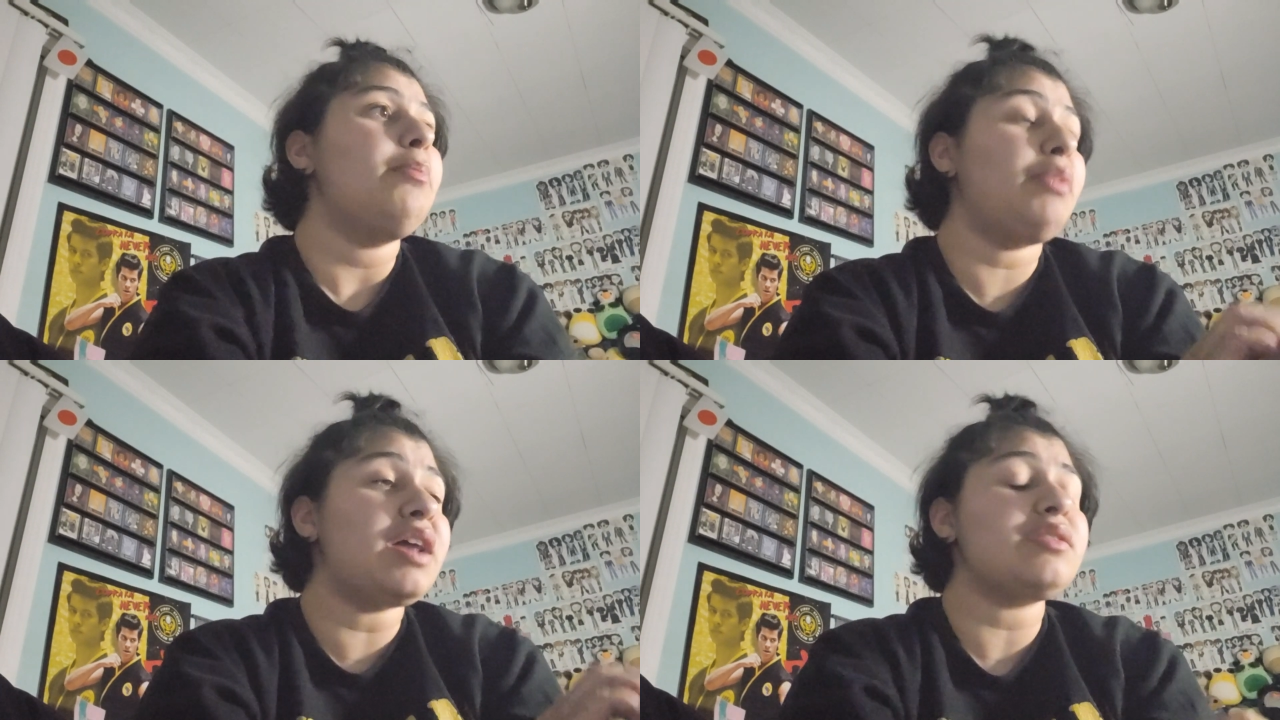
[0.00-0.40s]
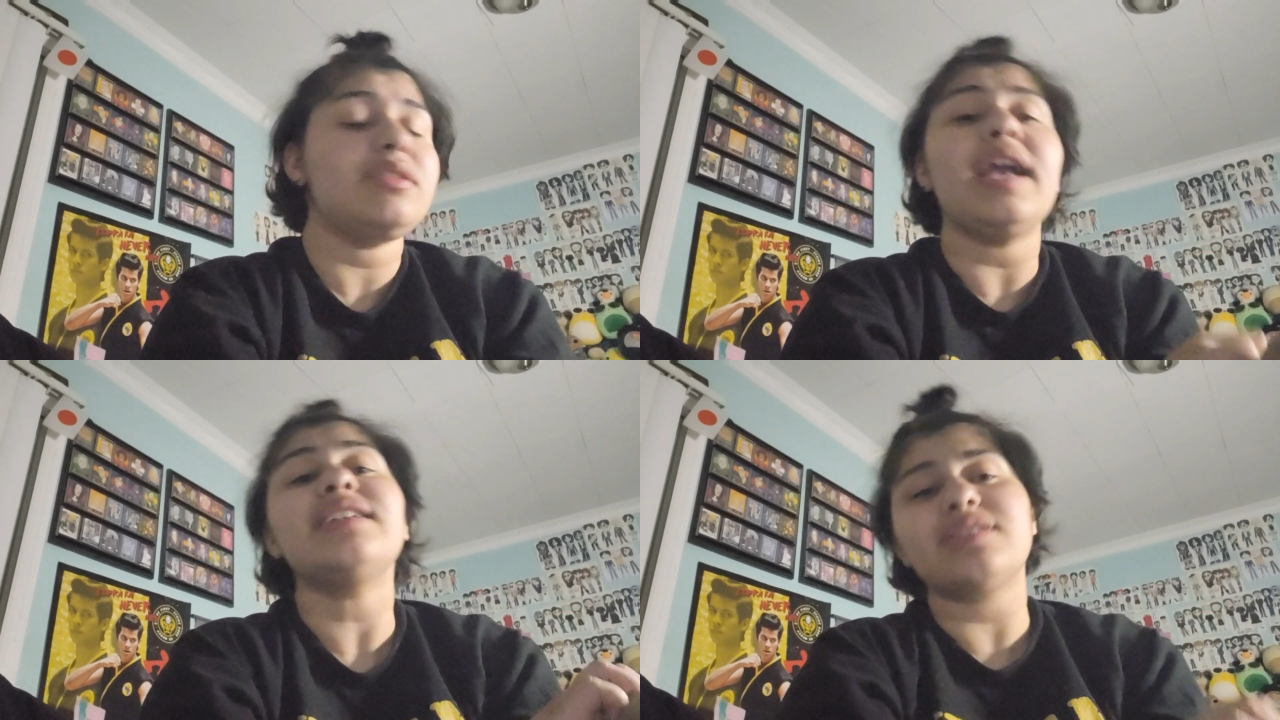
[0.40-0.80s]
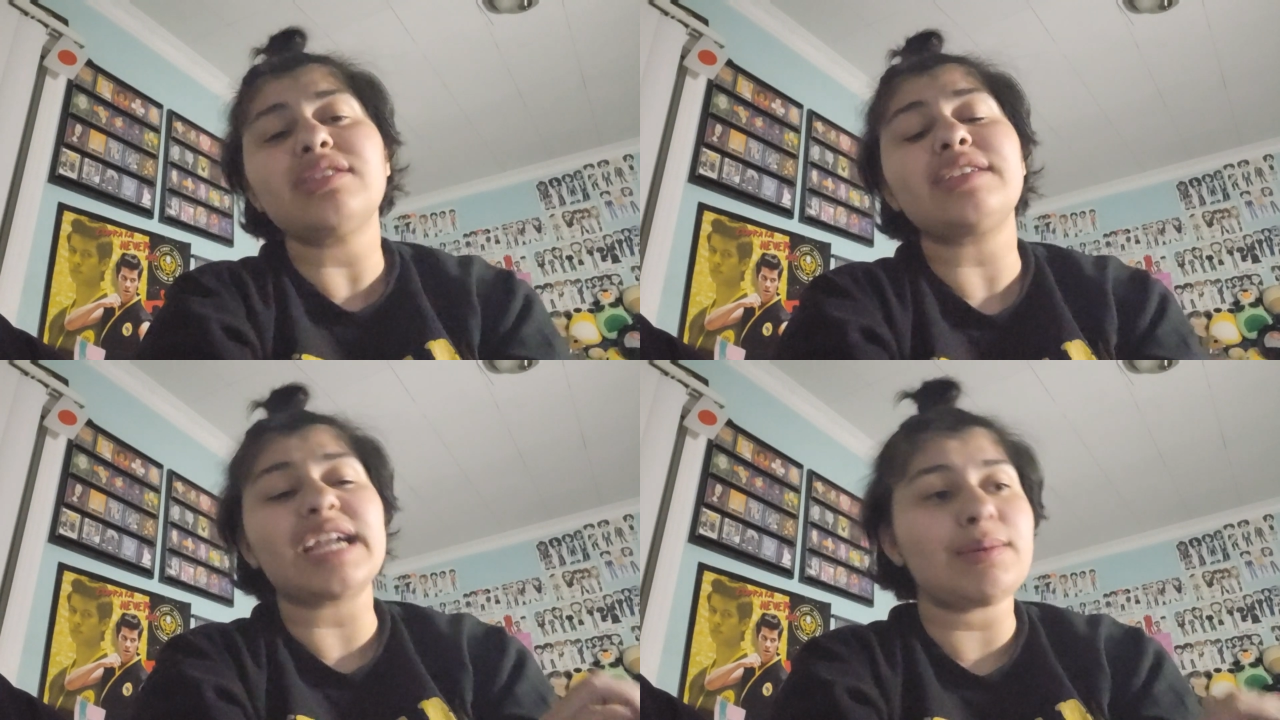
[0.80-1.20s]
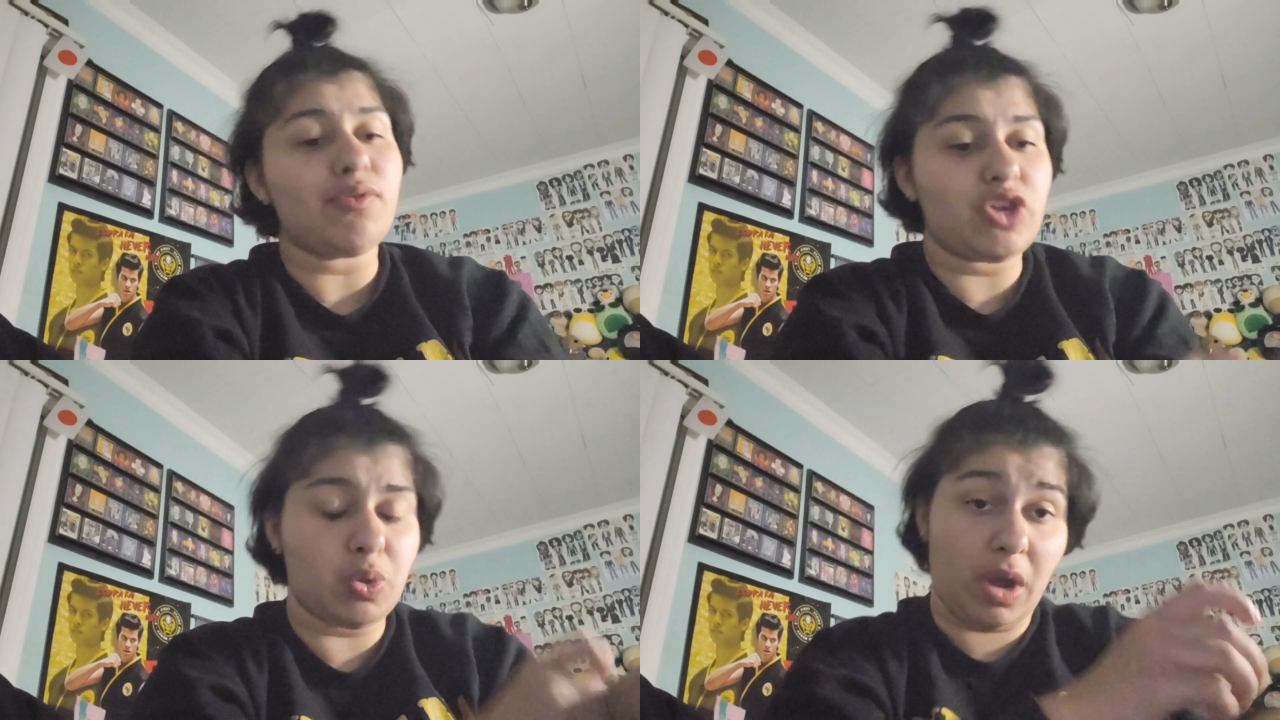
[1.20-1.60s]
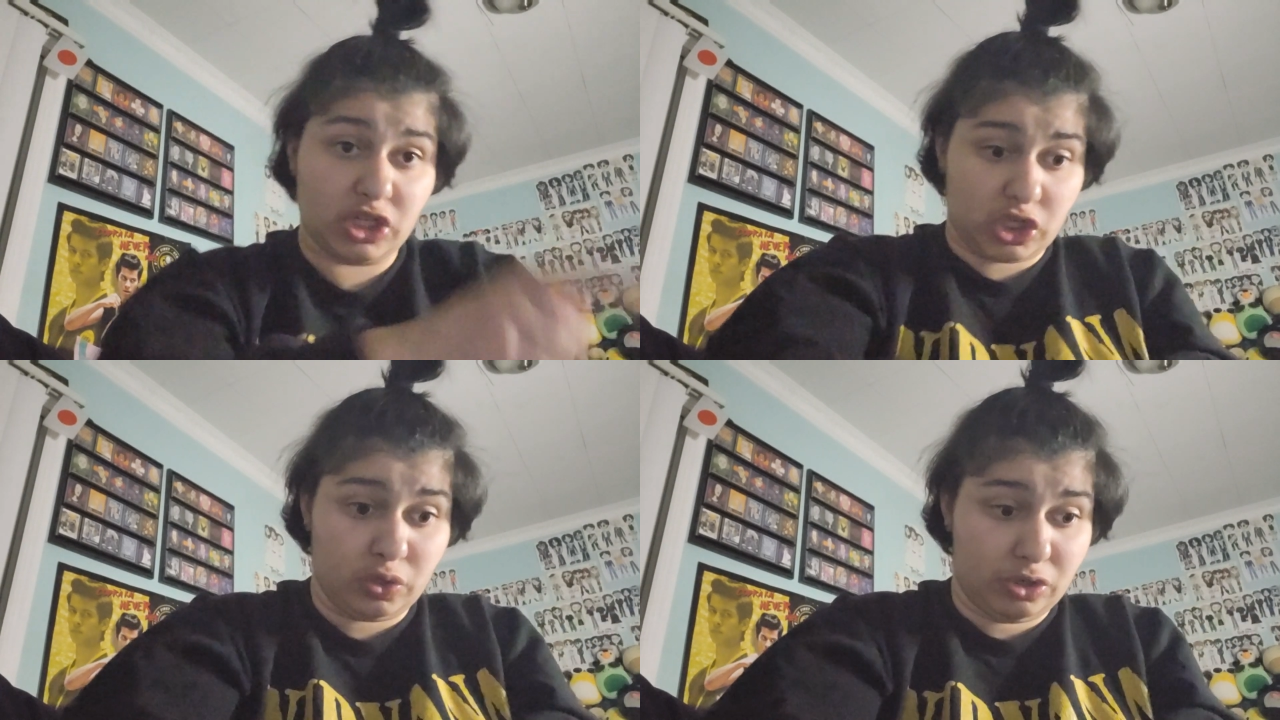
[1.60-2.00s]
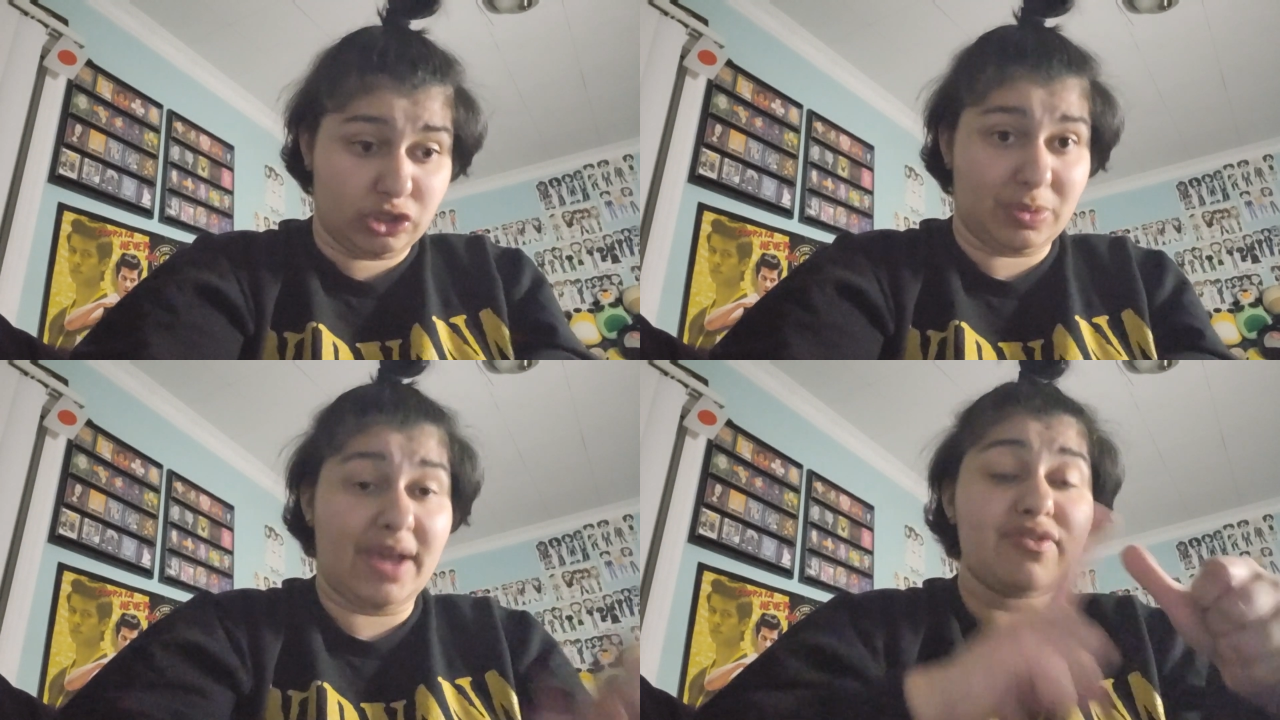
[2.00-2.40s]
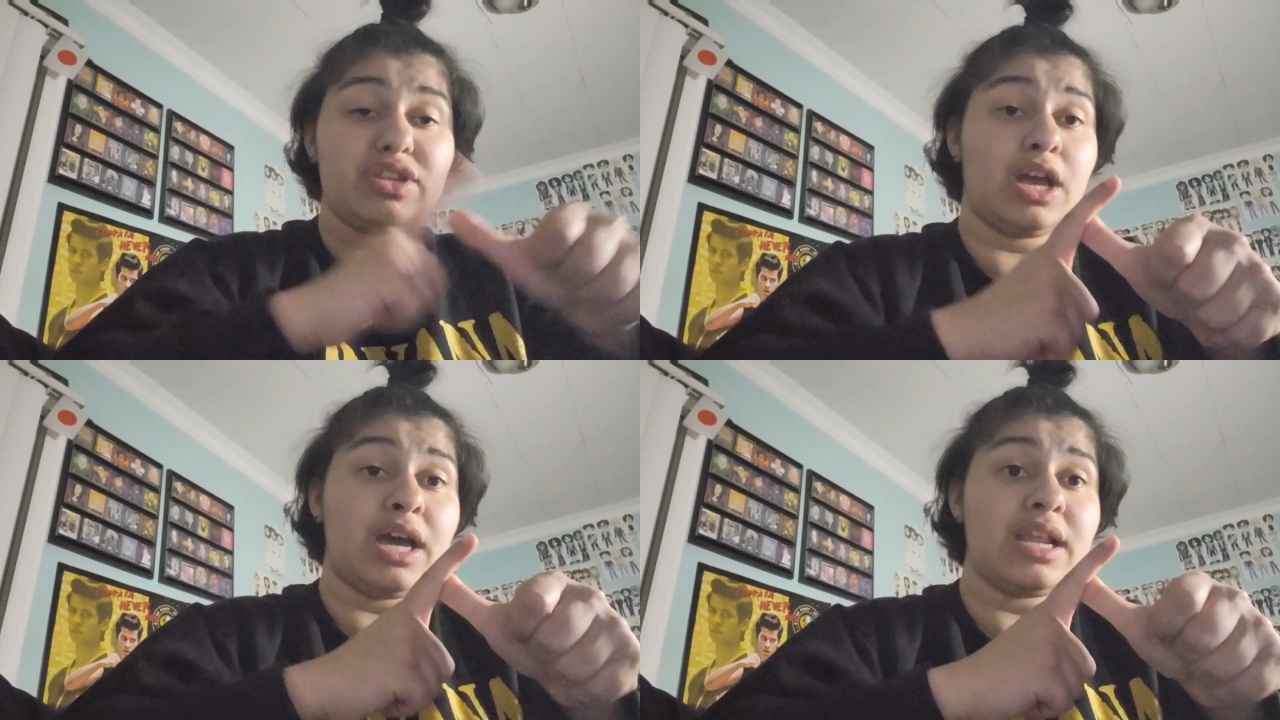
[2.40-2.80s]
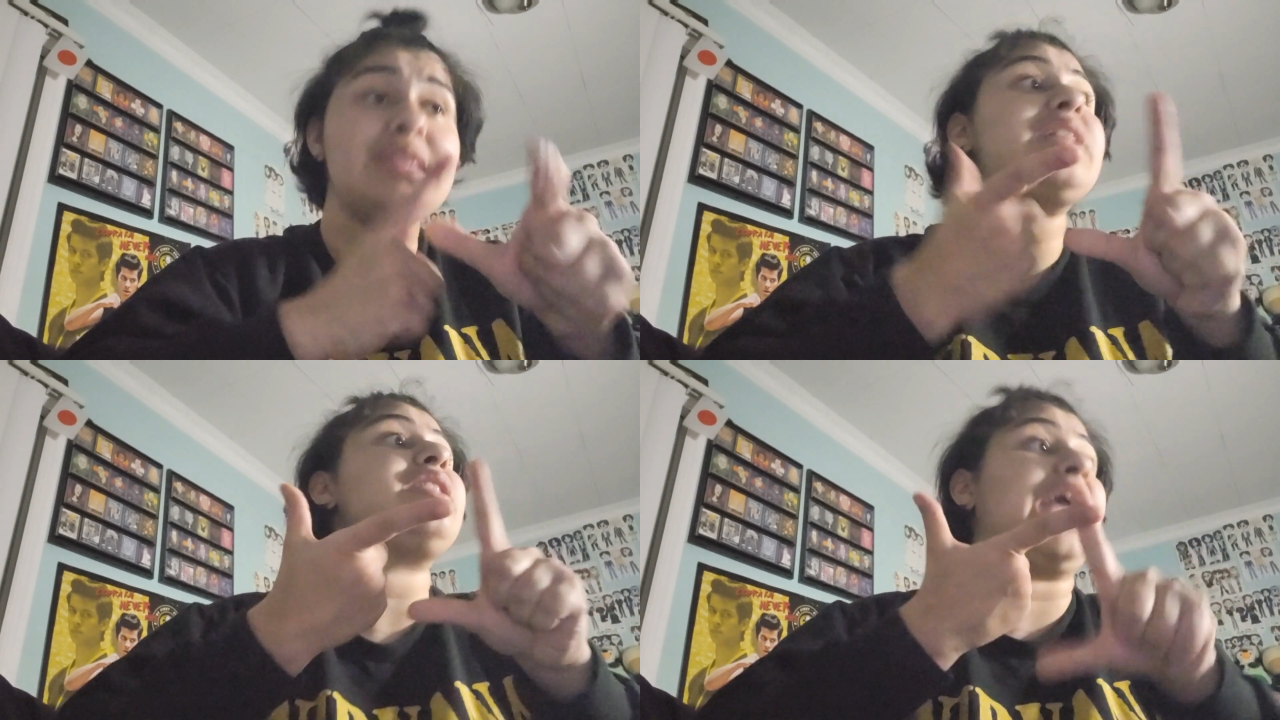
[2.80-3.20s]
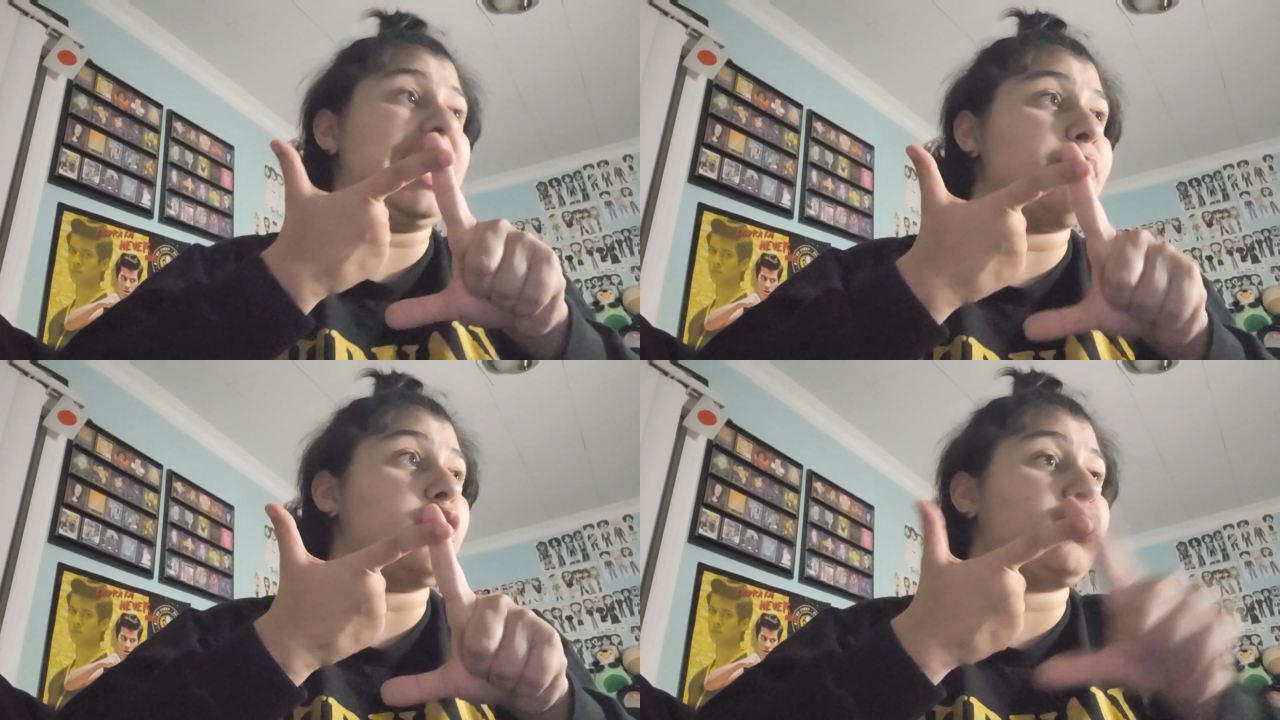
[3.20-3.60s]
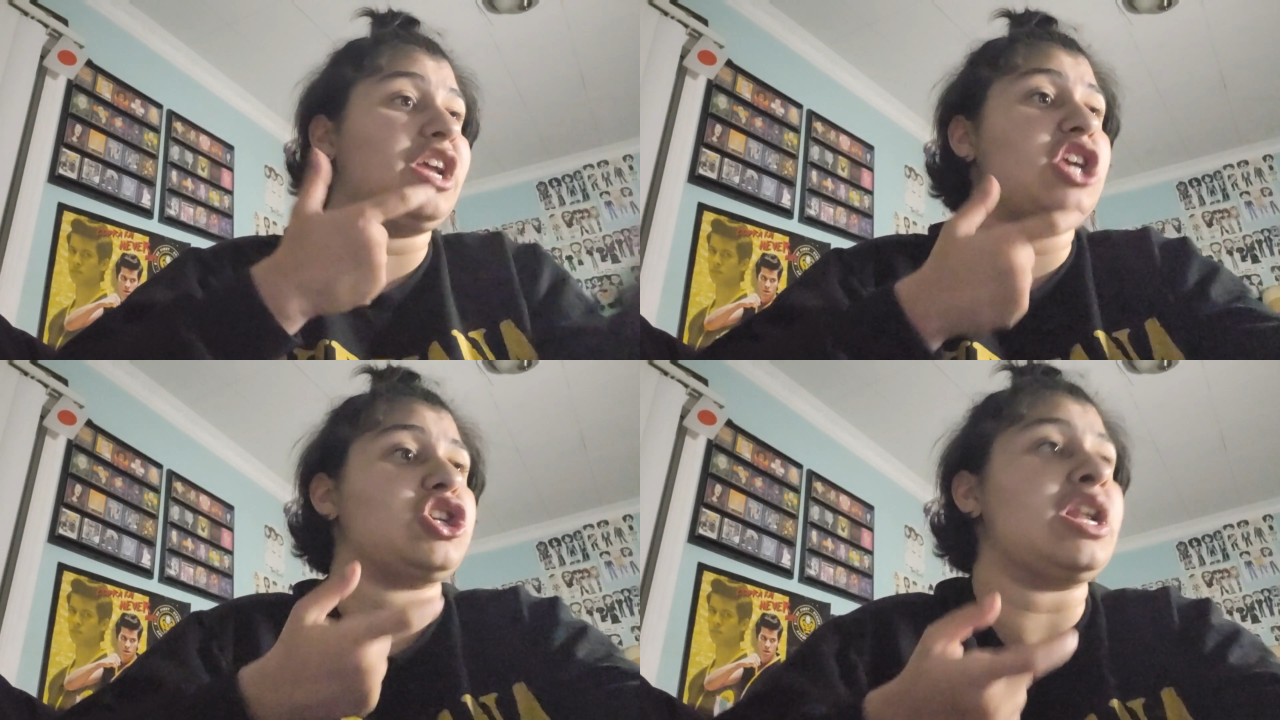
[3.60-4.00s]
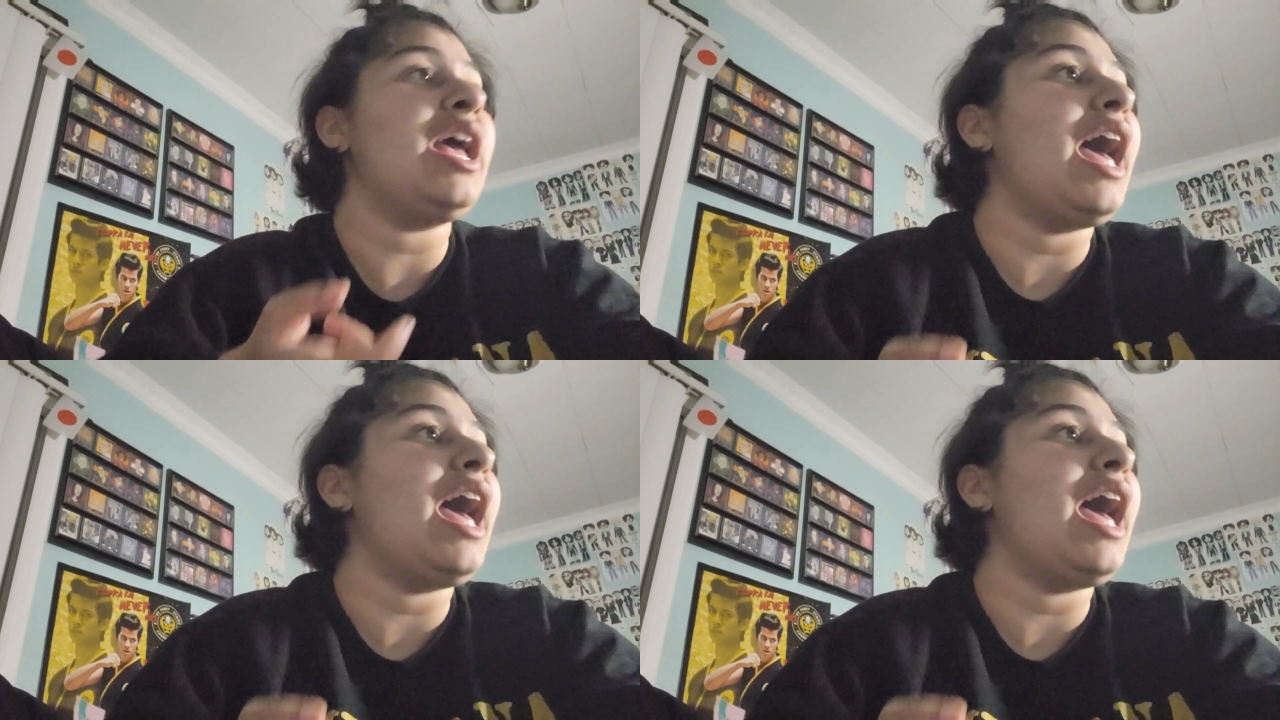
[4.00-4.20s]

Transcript: But it's the second movie you watch in order. So we have The Nun and then Annabelle Creation.